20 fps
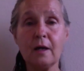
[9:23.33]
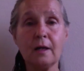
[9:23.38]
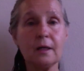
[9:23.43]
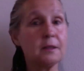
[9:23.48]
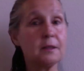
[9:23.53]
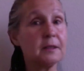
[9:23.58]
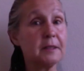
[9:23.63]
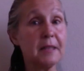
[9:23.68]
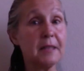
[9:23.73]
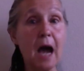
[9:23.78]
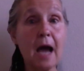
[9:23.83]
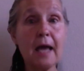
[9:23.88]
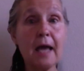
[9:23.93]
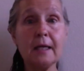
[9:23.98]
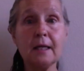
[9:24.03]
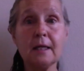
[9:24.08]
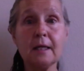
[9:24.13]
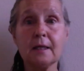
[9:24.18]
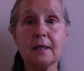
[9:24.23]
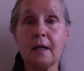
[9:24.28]
It's not
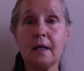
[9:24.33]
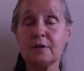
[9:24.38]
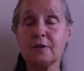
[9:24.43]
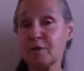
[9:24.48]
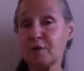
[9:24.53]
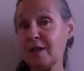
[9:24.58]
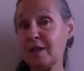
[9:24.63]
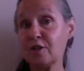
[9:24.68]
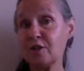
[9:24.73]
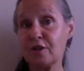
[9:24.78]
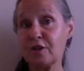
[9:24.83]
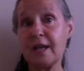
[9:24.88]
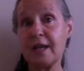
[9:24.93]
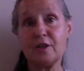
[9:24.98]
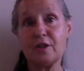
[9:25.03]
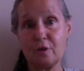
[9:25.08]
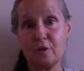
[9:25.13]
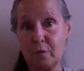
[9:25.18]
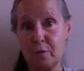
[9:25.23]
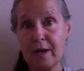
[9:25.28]
stranger
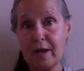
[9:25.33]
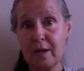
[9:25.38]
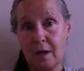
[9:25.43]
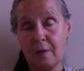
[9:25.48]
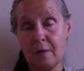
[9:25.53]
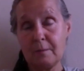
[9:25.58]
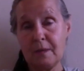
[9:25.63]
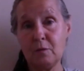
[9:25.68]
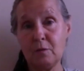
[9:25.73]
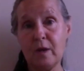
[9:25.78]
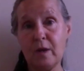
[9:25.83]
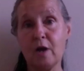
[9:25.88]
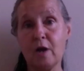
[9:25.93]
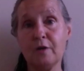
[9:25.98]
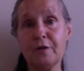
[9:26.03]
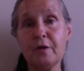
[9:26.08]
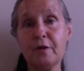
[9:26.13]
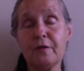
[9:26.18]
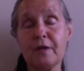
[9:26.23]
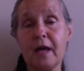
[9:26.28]
danger. We
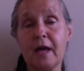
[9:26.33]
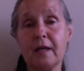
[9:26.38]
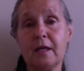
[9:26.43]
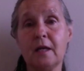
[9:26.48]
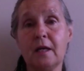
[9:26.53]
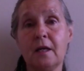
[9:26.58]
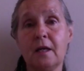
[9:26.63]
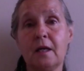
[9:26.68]
all know that.